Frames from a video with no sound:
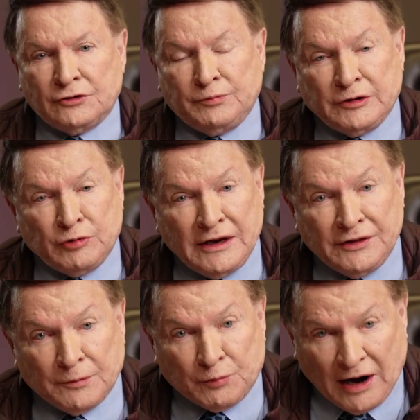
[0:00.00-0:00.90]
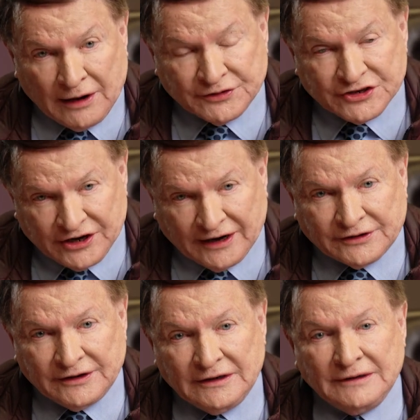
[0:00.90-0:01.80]
between the private
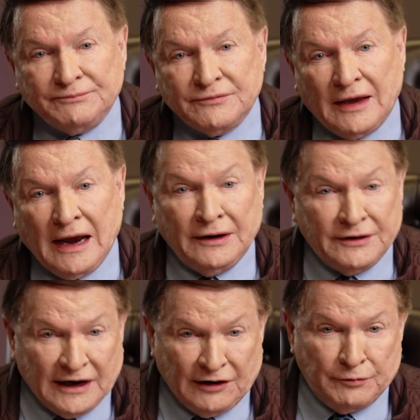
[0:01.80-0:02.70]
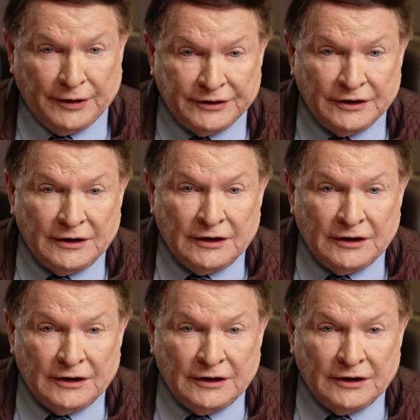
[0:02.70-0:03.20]
sector and the government